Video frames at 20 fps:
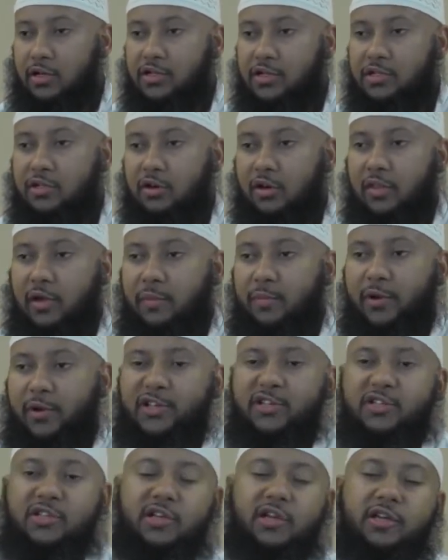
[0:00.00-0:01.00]
So the
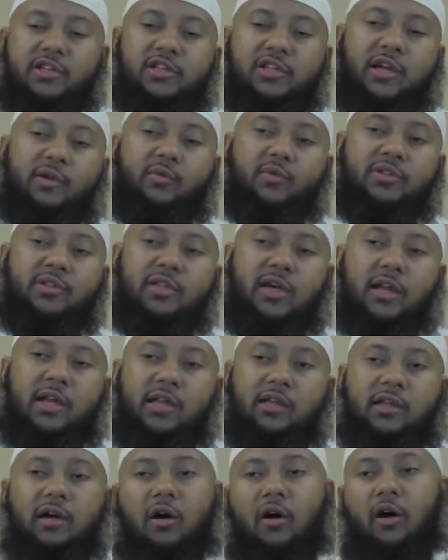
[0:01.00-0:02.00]
prestige, like we said,
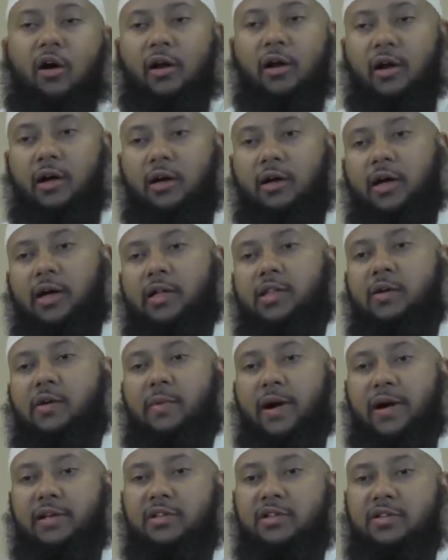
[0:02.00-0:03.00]
and the honor and the
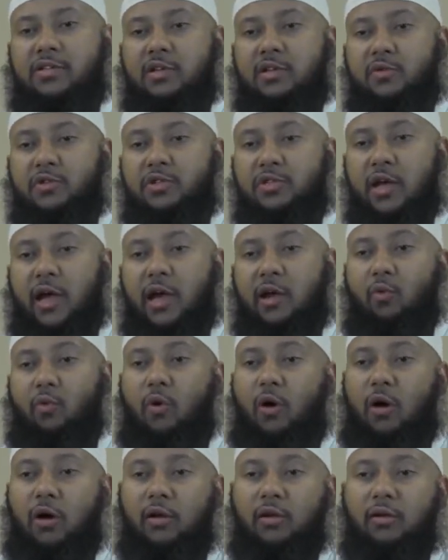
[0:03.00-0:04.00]
majesty which they had
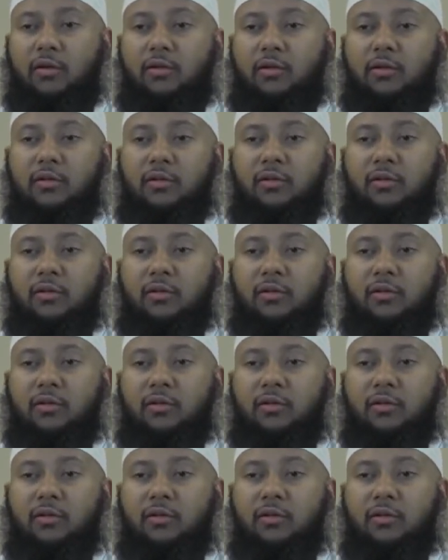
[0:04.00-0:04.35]
won